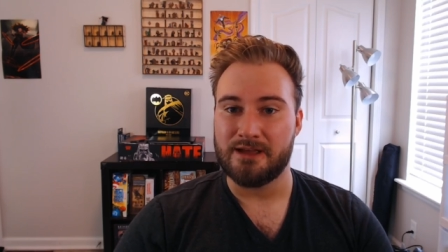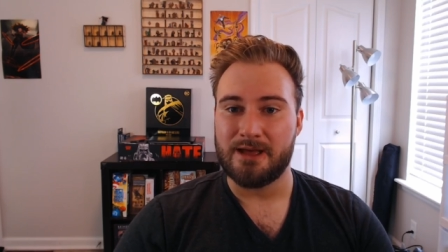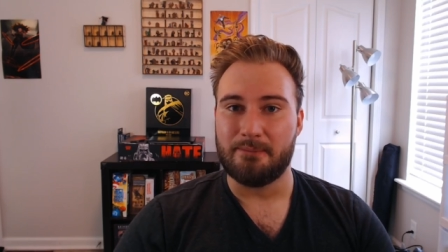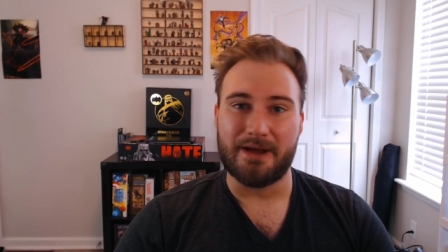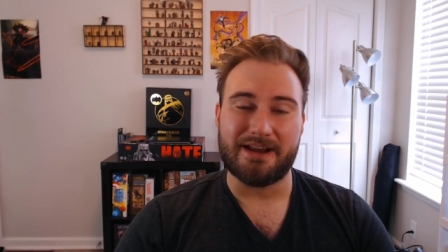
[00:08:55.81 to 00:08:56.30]

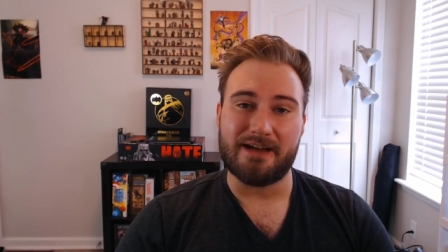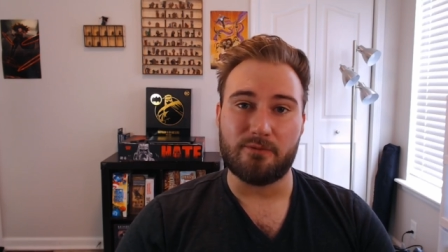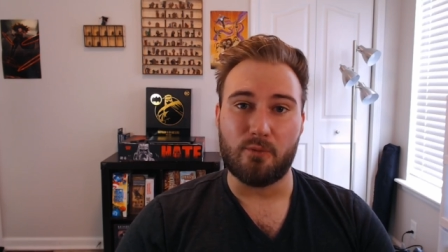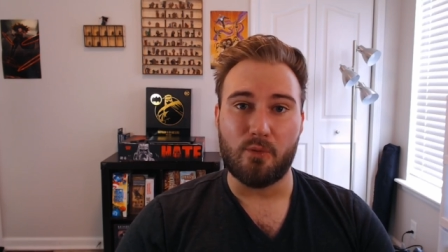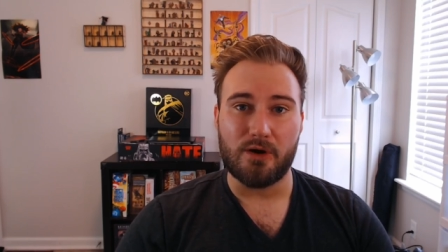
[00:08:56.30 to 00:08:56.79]
might have
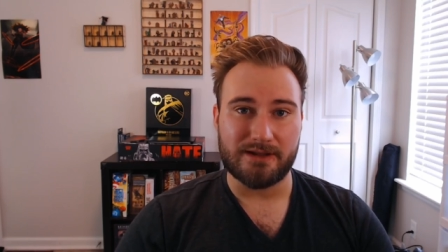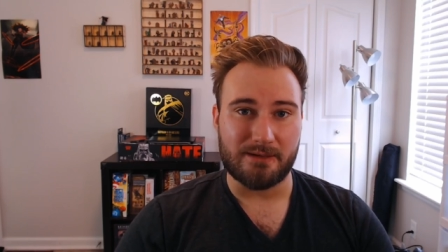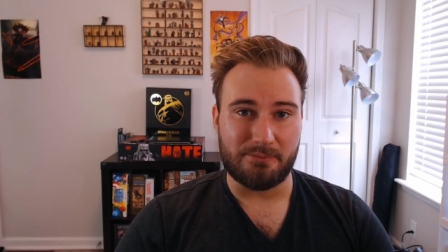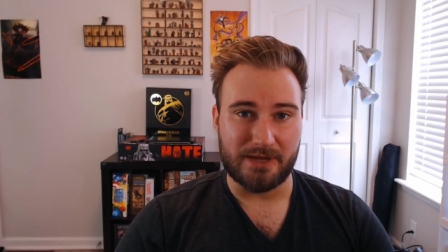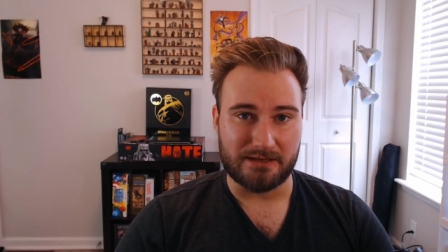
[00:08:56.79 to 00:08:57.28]
one
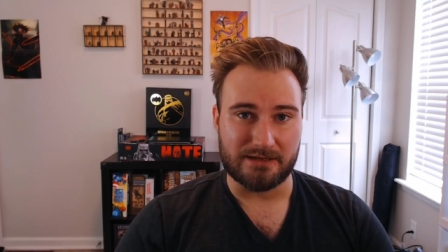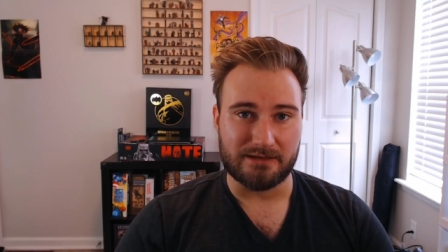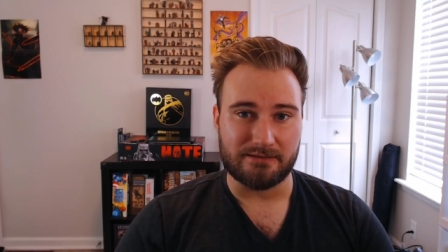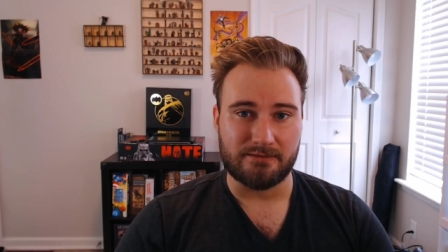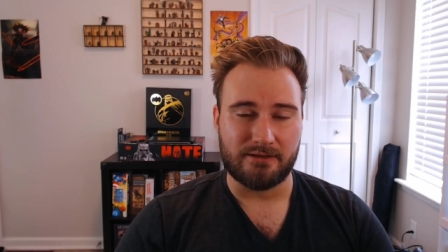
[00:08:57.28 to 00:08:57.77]

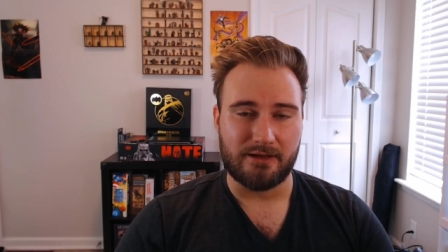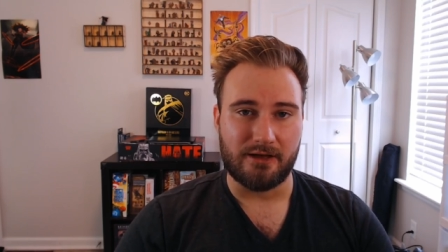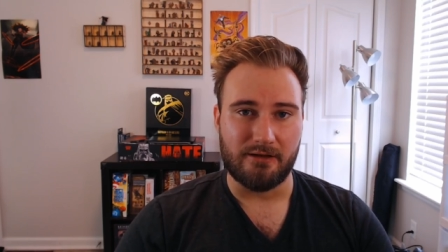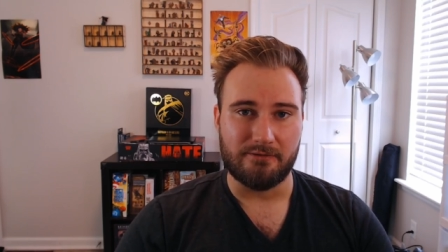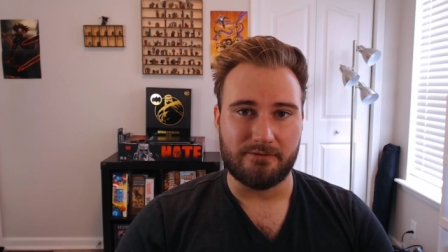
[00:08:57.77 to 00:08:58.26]
opinion
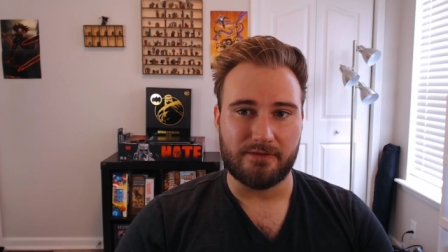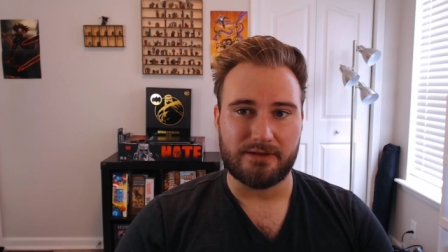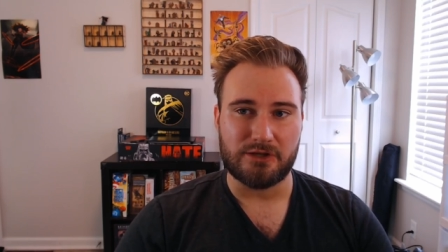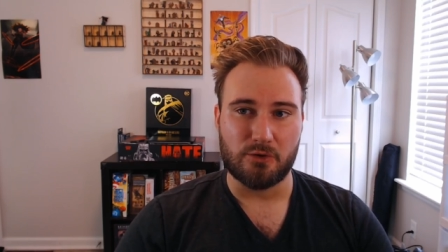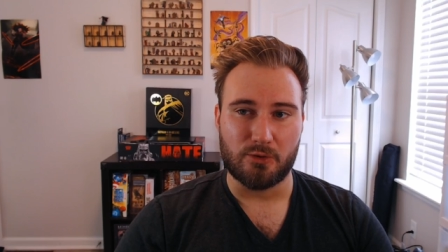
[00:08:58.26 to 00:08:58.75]
of
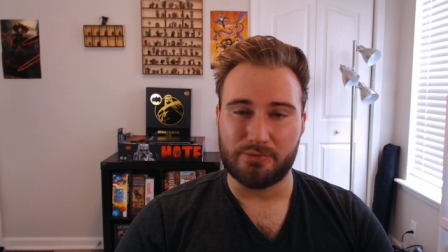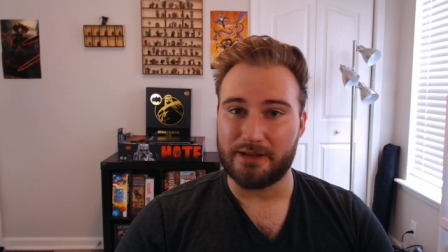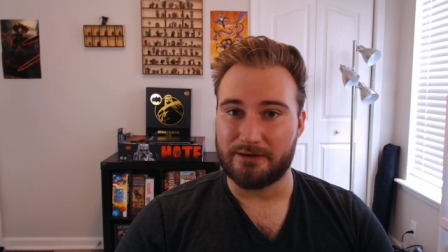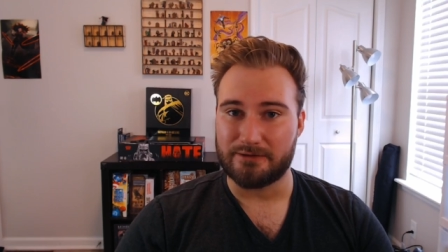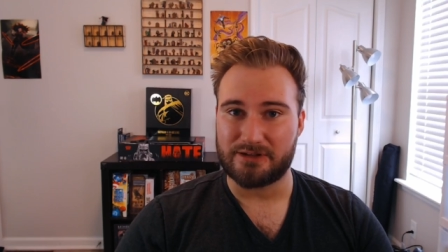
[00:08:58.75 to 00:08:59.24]
your
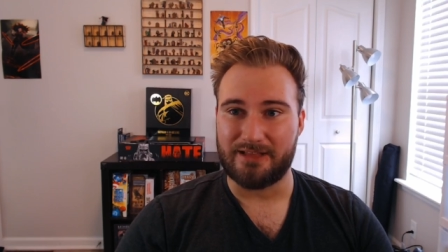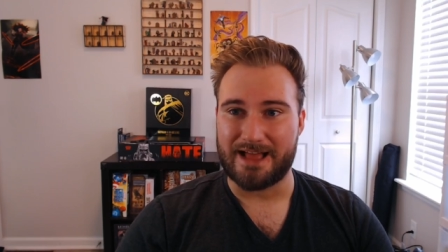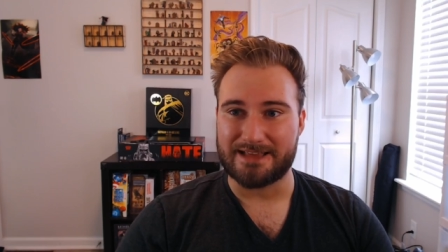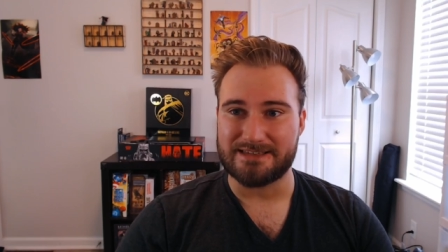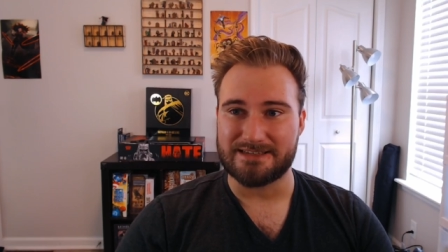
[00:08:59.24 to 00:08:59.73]
players'
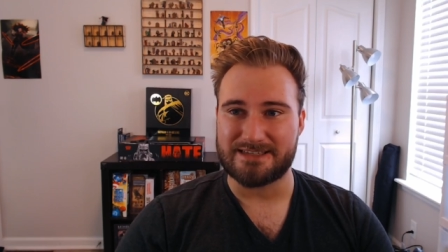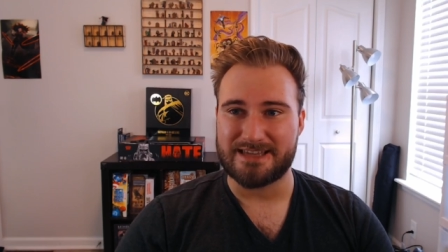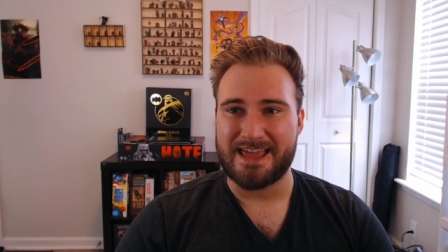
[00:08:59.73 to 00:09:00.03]
classes,